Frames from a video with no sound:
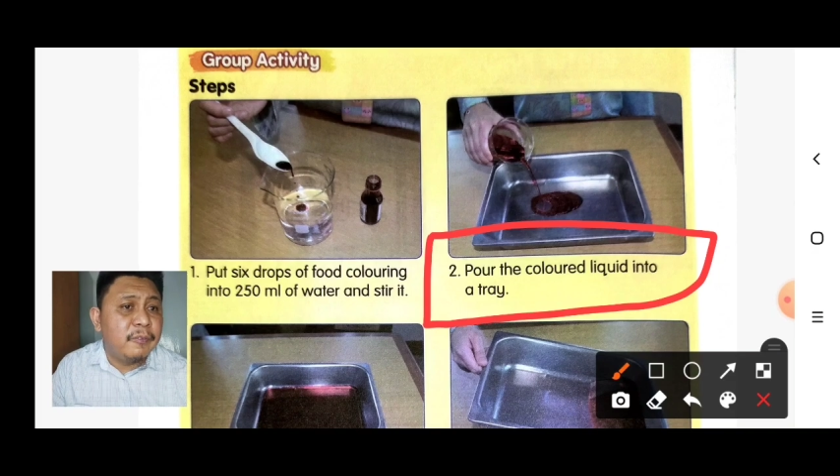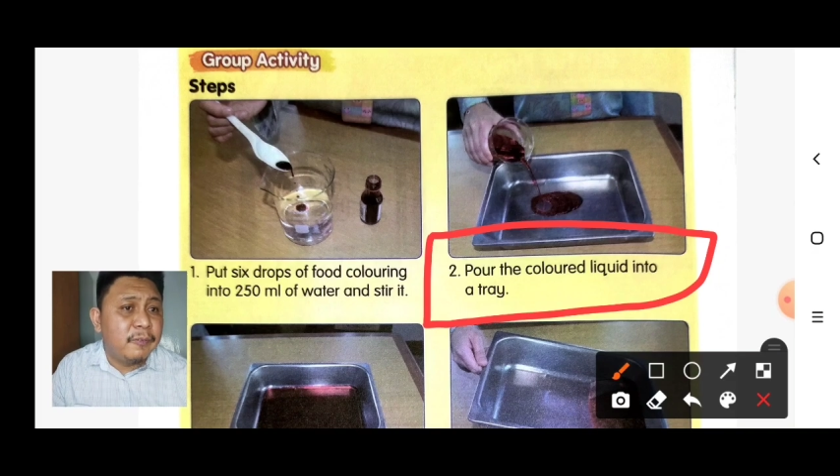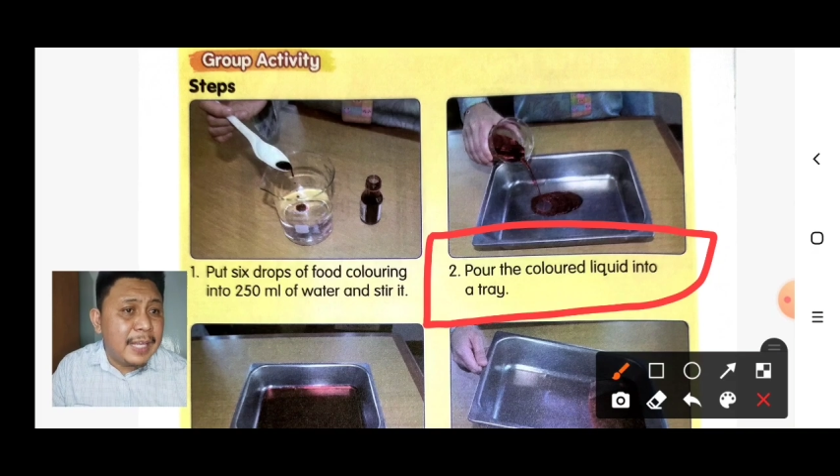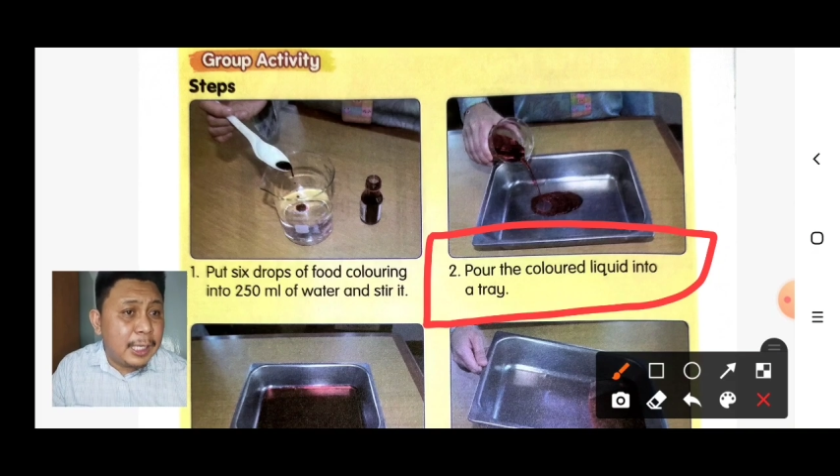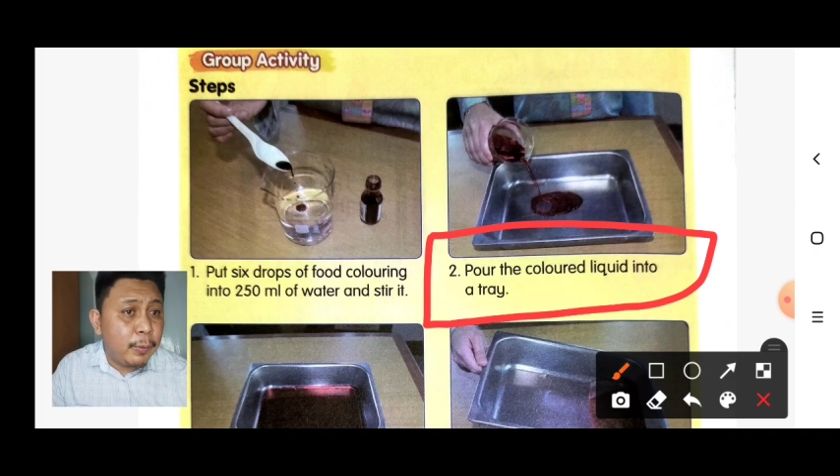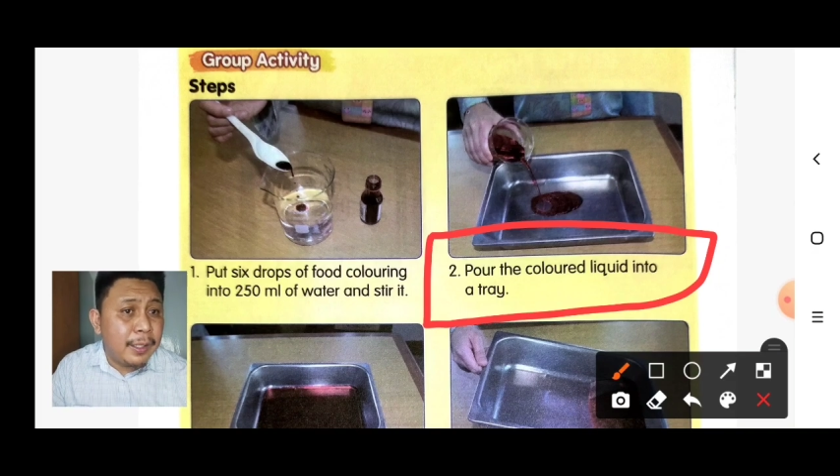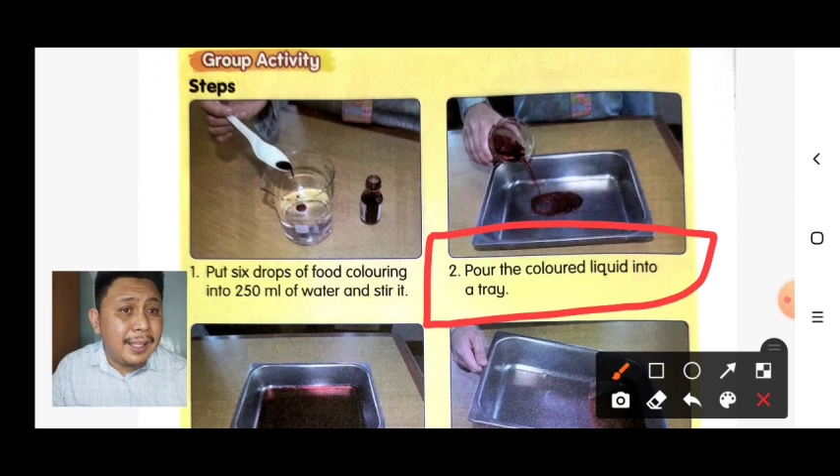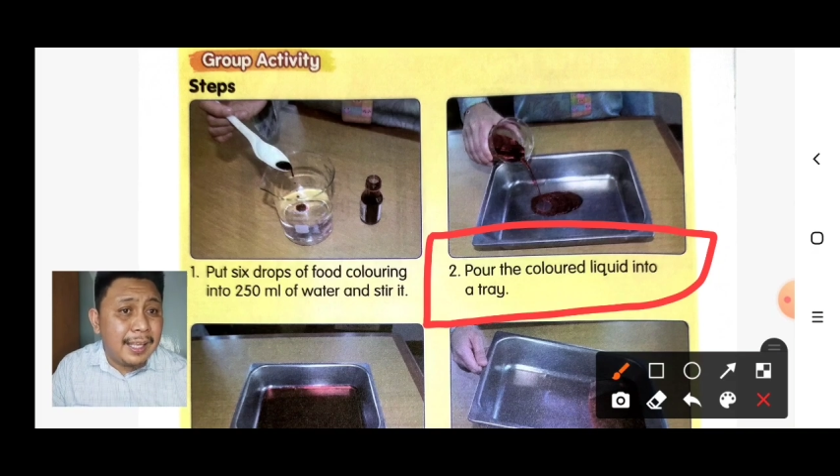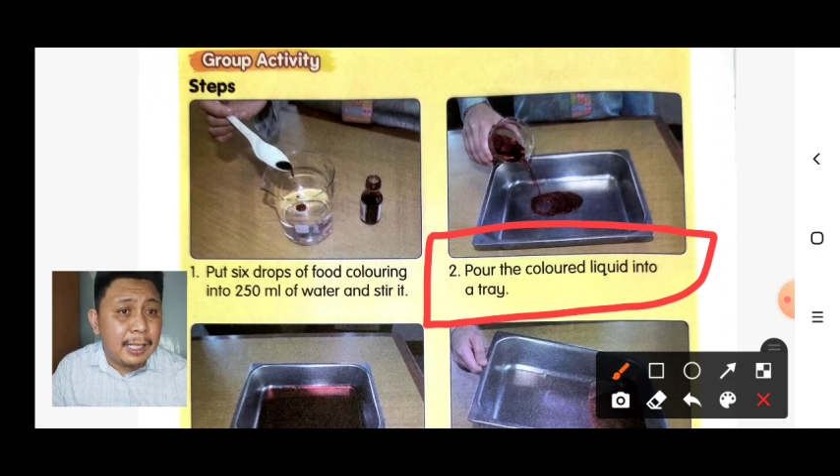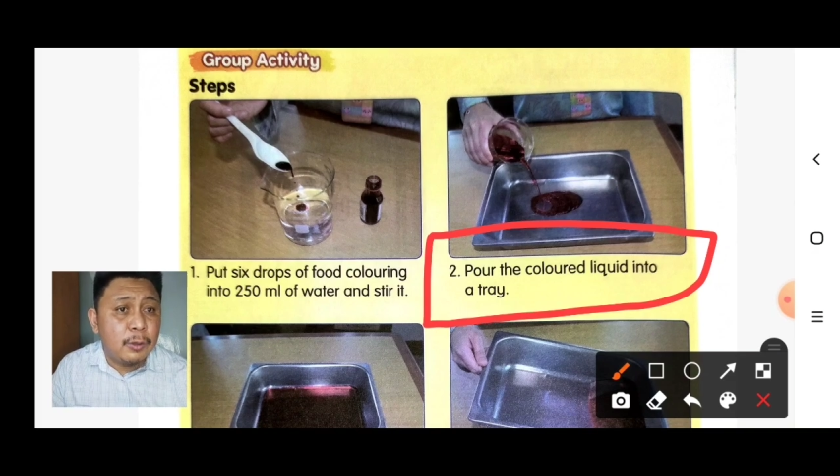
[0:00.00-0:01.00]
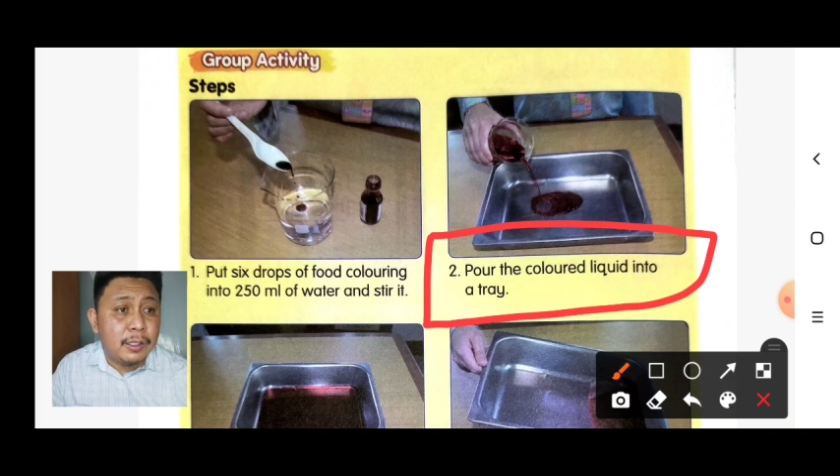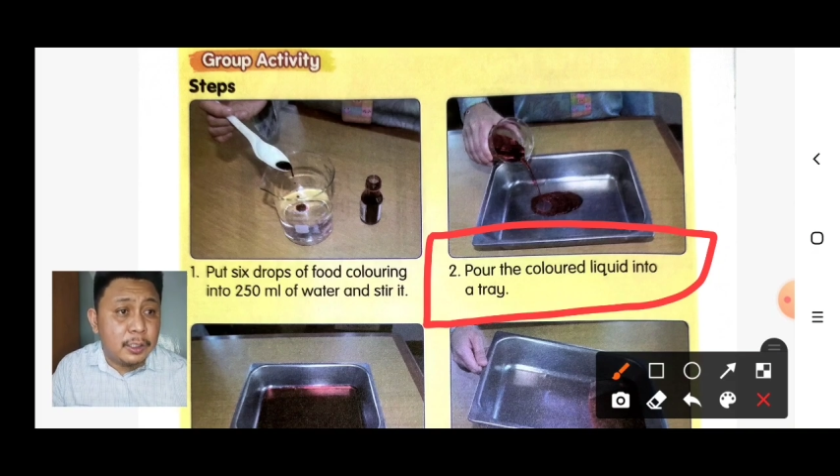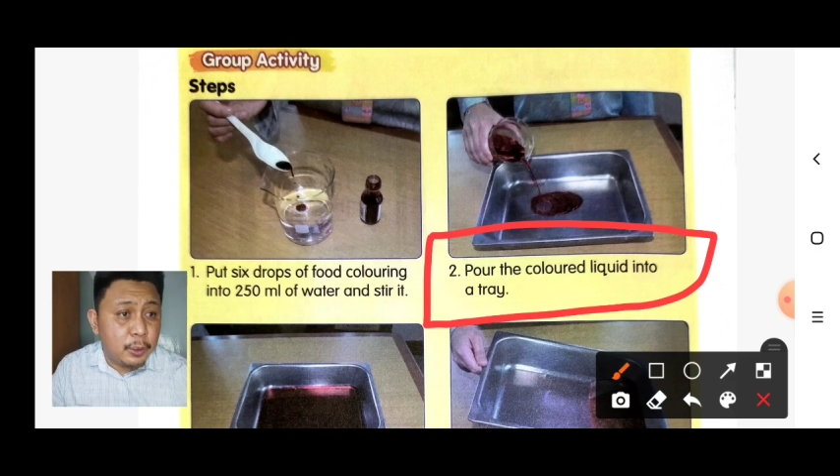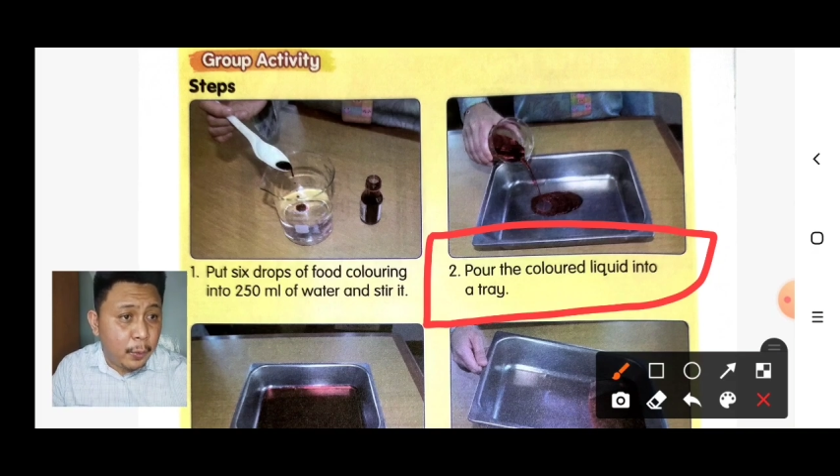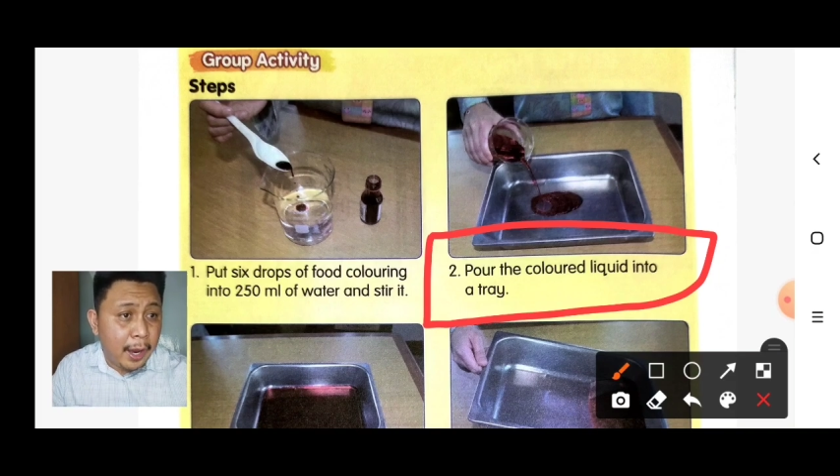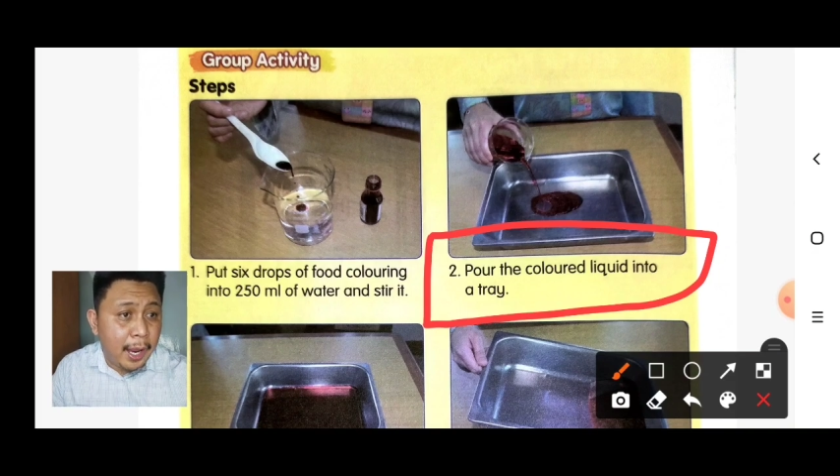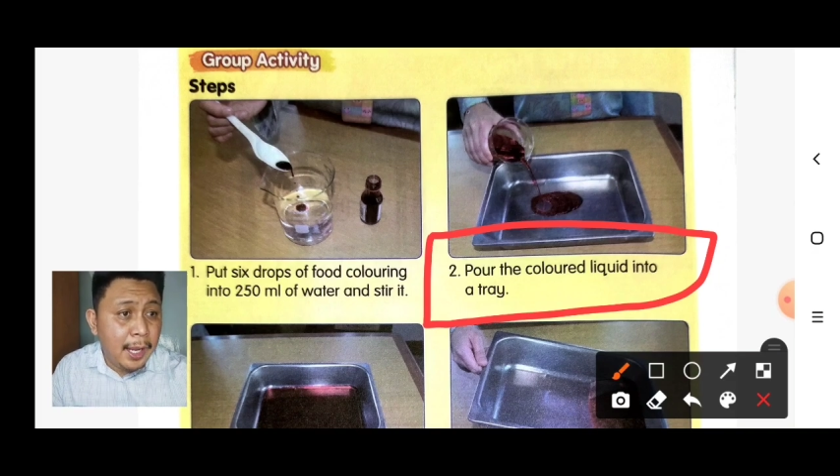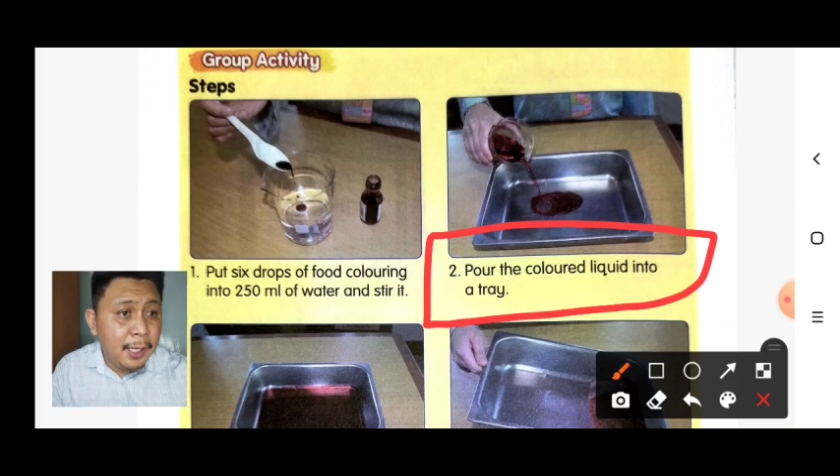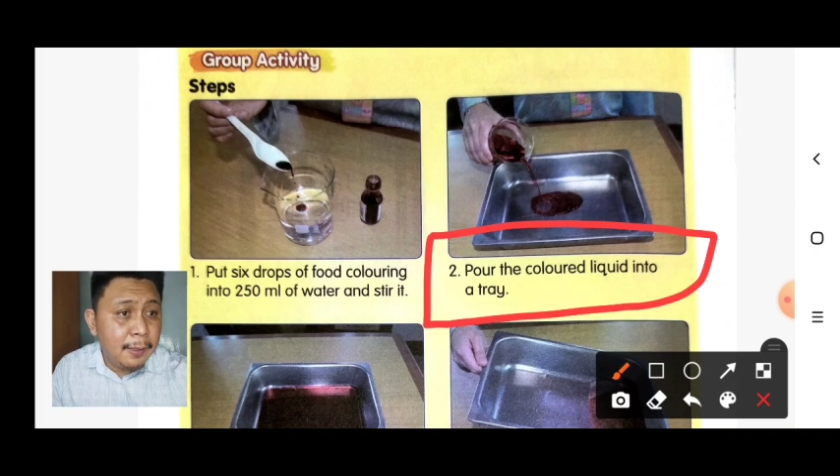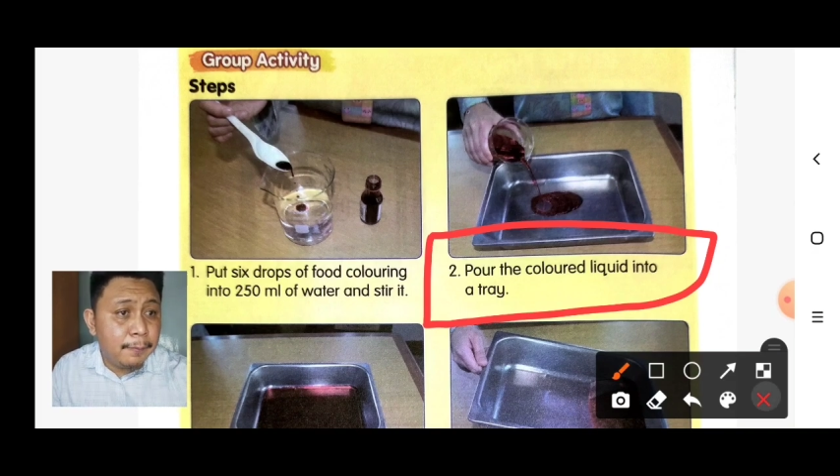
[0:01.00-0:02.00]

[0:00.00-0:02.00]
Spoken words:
liquid into a tray.